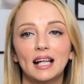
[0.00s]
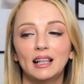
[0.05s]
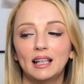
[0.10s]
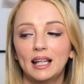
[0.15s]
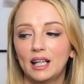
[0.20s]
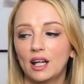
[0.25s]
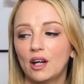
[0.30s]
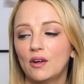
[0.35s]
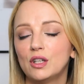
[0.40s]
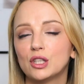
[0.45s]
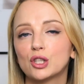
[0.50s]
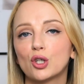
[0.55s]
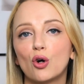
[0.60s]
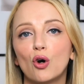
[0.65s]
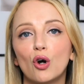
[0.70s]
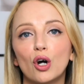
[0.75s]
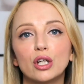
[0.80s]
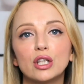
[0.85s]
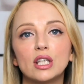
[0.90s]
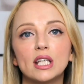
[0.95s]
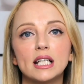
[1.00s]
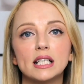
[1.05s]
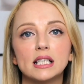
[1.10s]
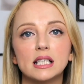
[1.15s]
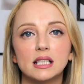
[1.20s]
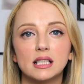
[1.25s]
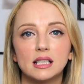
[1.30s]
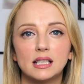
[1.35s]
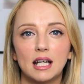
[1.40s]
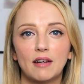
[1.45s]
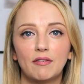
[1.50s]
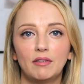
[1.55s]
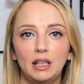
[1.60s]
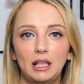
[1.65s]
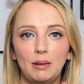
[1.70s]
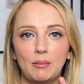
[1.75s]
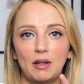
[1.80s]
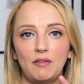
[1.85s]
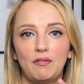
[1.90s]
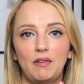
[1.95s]
I like how it's cordless. It's
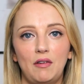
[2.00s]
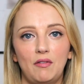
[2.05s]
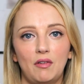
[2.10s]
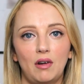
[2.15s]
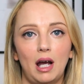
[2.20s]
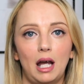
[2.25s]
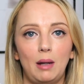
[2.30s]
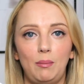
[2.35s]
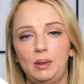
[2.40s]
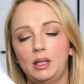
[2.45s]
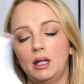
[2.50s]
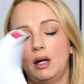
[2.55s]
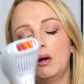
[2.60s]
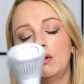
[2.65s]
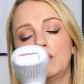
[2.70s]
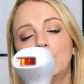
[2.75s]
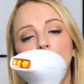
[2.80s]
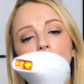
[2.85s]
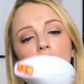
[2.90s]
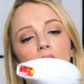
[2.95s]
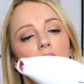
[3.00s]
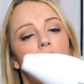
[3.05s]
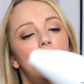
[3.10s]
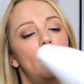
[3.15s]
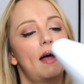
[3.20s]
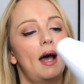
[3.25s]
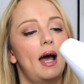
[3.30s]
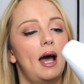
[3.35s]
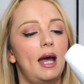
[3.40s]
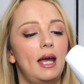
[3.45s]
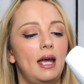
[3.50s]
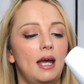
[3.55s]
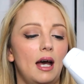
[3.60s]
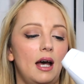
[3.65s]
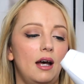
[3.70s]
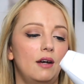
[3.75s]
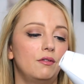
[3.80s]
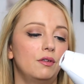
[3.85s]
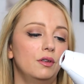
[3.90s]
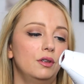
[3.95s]
definitely my favorite IPL that I
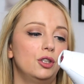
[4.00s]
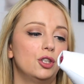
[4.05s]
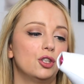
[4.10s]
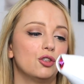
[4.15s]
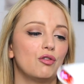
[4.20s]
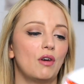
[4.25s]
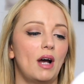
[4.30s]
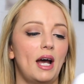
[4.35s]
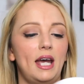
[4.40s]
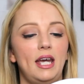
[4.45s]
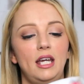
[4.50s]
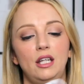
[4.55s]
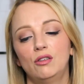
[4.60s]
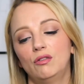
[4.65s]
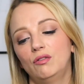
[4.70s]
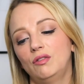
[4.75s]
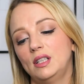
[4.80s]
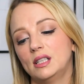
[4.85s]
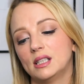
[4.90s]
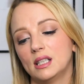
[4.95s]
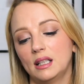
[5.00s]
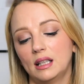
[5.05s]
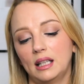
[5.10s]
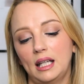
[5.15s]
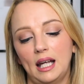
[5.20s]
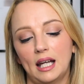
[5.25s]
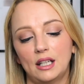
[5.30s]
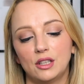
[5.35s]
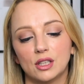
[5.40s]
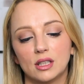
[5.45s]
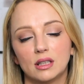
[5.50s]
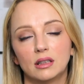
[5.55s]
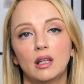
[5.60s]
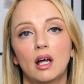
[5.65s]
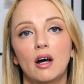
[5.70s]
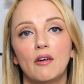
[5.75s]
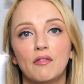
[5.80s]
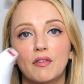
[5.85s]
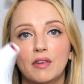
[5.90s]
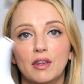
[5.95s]
have tried recently. I just
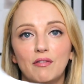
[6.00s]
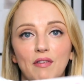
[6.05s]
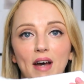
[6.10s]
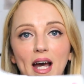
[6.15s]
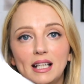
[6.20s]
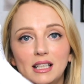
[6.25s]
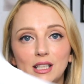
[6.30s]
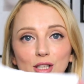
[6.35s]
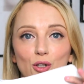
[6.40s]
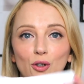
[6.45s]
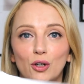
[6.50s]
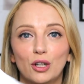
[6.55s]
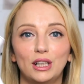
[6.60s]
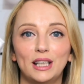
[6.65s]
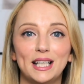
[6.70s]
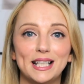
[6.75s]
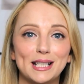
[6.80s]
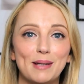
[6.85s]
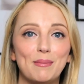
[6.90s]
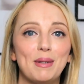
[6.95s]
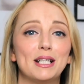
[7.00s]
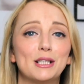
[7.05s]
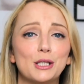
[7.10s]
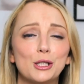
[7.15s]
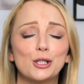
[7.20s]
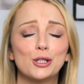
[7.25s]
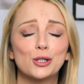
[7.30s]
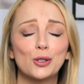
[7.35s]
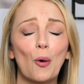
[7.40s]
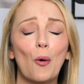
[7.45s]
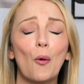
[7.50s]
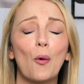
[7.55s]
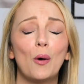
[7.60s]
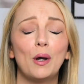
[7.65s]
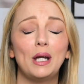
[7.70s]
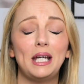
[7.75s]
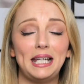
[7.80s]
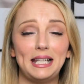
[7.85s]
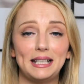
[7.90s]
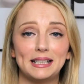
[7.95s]
love the fact it's cordless. It makes it
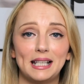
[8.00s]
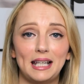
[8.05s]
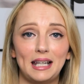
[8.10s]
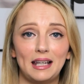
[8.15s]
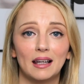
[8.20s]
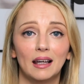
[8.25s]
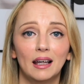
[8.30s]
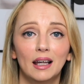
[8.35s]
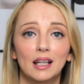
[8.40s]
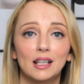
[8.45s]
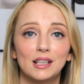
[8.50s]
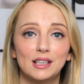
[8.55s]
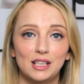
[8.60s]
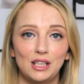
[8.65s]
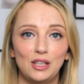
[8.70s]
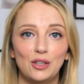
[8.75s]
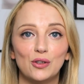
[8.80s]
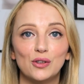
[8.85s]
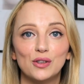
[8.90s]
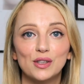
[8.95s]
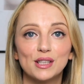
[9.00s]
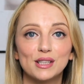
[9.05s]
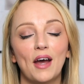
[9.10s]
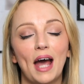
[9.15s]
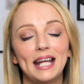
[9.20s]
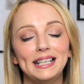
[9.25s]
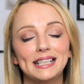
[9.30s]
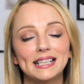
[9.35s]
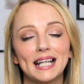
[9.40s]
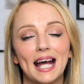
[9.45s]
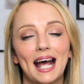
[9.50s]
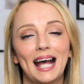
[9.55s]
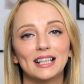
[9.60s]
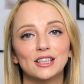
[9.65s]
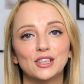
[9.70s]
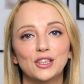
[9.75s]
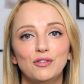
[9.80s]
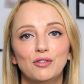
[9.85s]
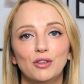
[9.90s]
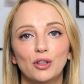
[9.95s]
so easy to use. Now, I did
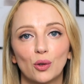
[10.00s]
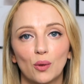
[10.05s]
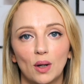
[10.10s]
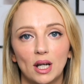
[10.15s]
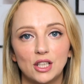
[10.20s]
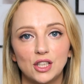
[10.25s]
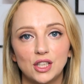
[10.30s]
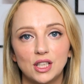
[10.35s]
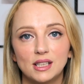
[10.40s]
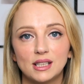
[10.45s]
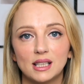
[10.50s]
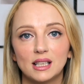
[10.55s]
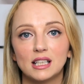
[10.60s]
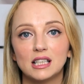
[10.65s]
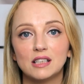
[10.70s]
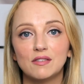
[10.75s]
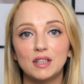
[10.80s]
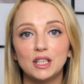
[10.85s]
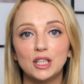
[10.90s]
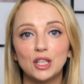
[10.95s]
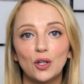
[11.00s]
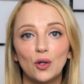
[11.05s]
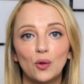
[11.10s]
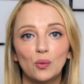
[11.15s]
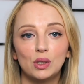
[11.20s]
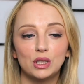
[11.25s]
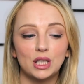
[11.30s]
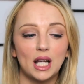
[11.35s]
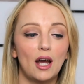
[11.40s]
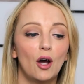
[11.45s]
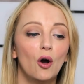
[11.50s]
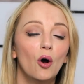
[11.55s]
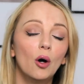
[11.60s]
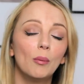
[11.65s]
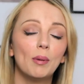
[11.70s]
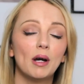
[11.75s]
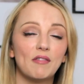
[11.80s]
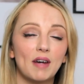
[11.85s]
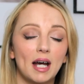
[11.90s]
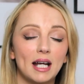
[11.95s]
ask you for your questions in this video, which I
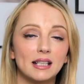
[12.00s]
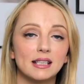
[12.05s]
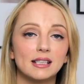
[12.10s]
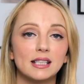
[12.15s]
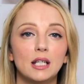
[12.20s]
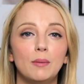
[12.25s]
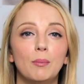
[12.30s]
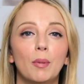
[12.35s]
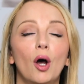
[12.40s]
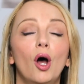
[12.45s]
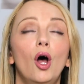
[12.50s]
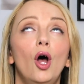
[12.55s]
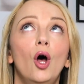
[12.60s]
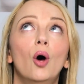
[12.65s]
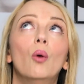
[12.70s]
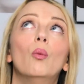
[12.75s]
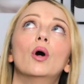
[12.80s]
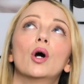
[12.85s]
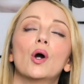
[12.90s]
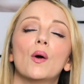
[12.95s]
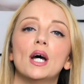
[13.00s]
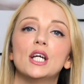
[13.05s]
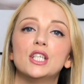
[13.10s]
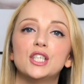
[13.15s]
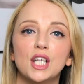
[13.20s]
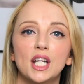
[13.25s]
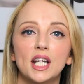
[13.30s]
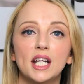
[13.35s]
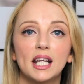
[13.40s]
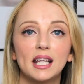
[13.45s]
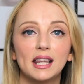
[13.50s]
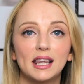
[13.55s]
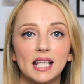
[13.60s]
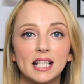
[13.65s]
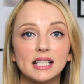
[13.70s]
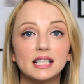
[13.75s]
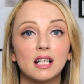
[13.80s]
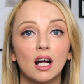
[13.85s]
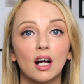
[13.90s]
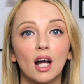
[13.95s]
hope I've answered, but one question
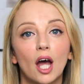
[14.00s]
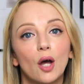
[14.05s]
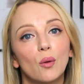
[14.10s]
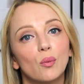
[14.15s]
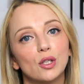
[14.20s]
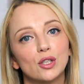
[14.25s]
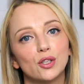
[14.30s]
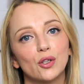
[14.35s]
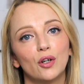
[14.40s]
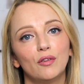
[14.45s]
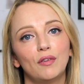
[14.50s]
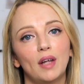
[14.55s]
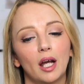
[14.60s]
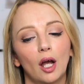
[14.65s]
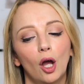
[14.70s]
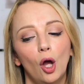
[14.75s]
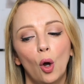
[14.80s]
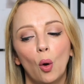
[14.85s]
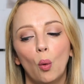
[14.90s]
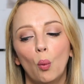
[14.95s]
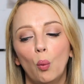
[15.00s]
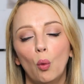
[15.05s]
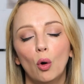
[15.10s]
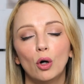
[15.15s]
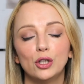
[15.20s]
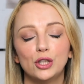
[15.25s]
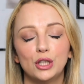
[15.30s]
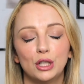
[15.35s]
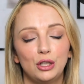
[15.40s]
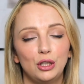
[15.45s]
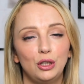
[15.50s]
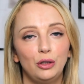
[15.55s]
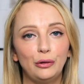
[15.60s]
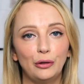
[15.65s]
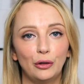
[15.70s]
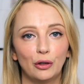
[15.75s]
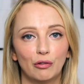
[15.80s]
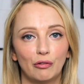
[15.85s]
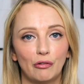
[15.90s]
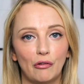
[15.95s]
that stuck out was sort of like, what should you
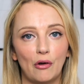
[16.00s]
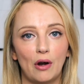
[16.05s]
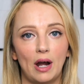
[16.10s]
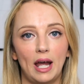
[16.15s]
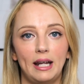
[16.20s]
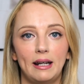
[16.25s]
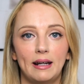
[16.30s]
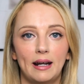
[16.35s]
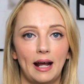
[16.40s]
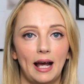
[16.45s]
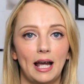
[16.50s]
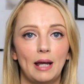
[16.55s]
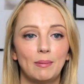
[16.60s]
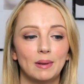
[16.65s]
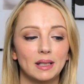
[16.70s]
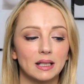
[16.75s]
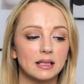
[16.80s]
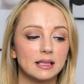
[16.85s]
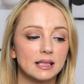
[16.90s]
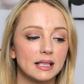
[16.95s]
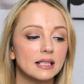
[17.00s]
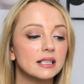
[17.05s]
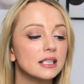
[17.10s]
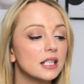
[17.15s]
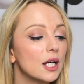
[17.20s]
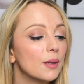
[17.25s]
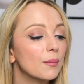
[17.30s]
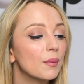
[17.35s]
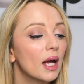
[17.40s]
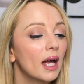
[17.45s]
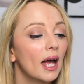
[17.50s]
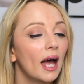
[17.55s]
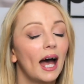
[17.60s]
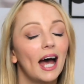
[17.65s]
look for in an IPL system?